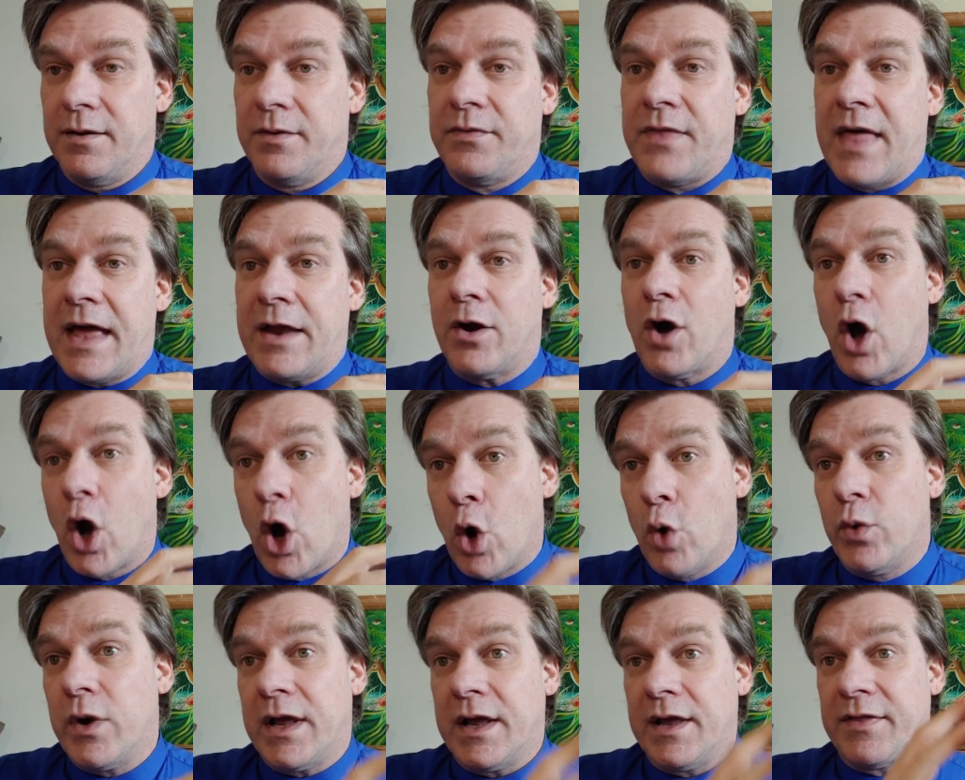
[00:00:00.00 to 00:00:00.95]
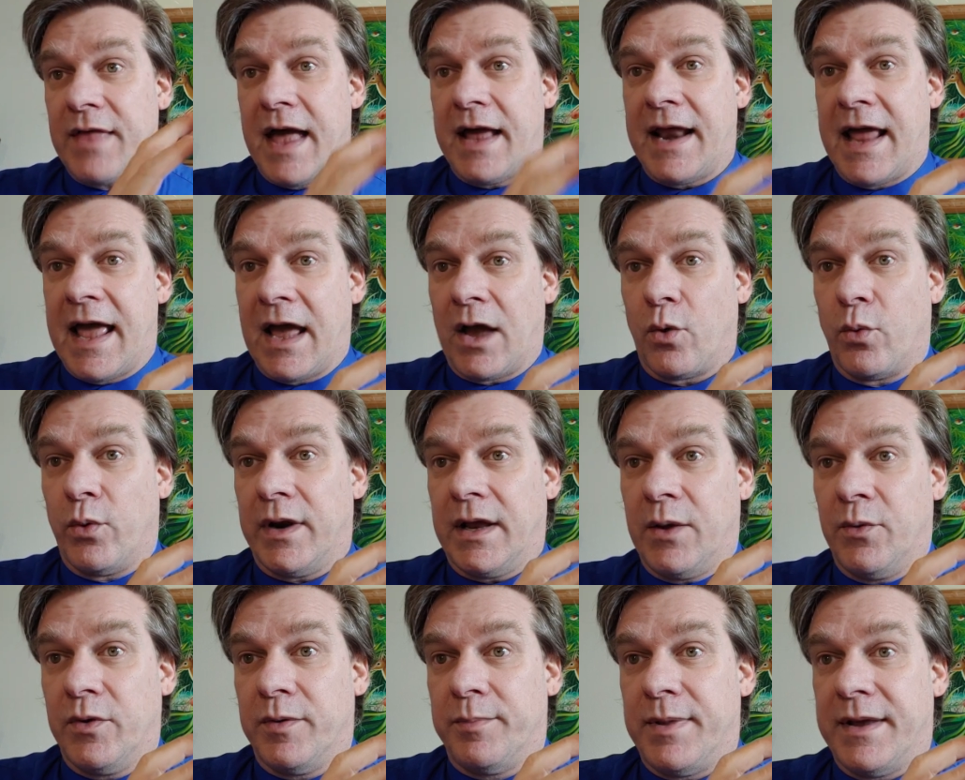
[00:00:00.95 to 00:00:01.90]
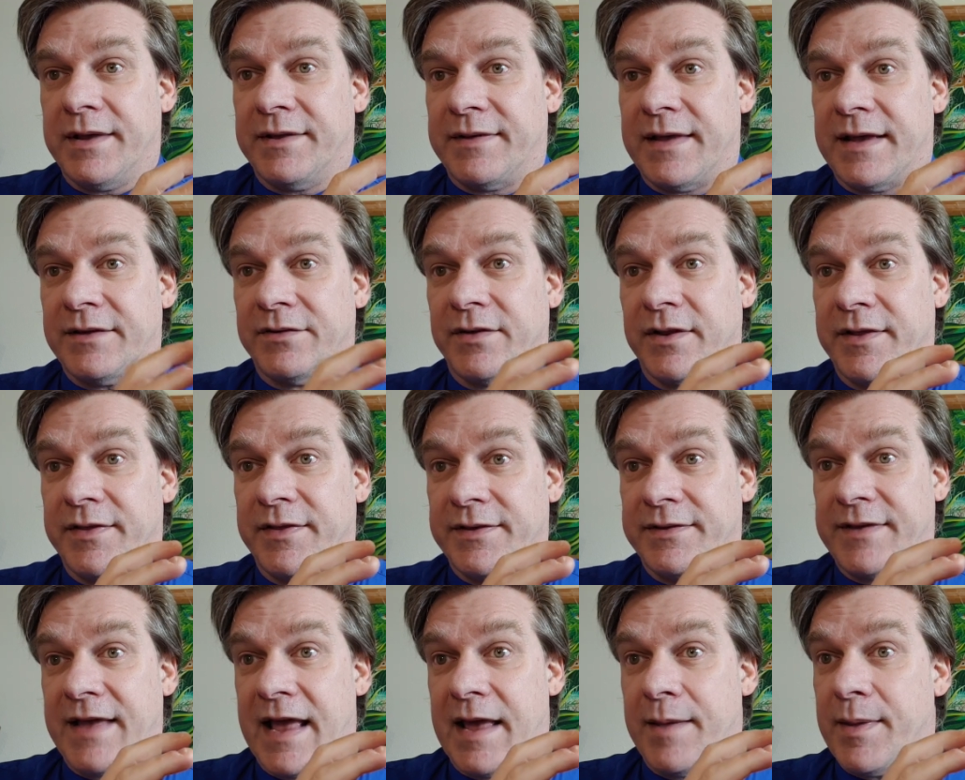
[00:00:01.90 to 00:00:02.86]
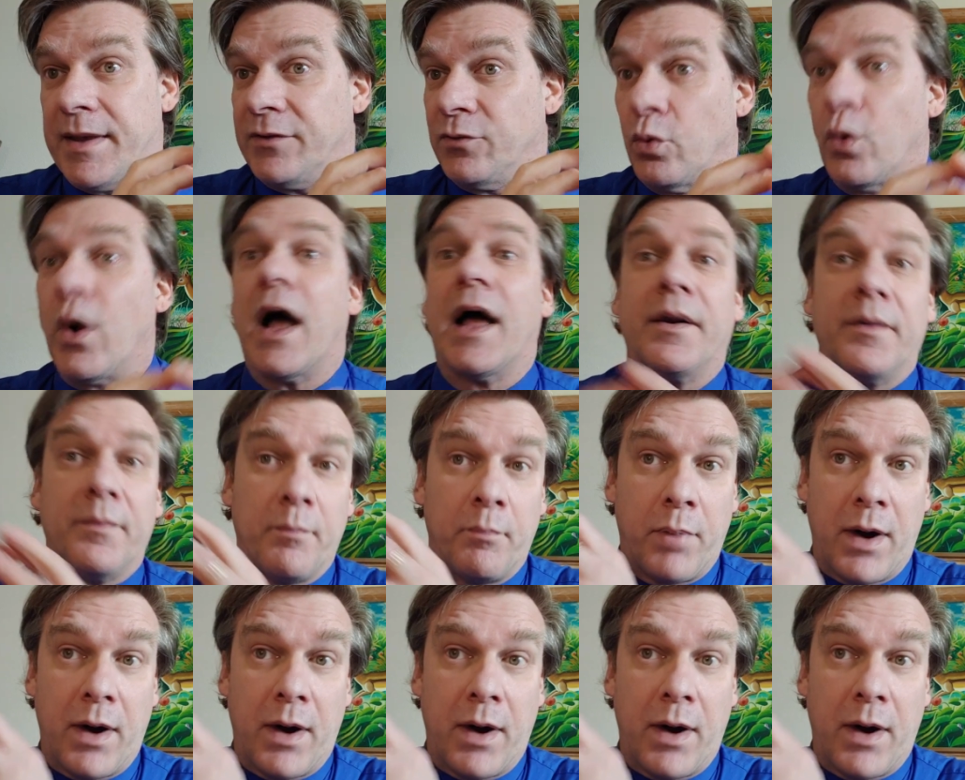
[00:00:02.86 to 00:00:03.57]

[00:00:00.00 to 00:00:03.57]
then owning that equity would be essentially the same as what?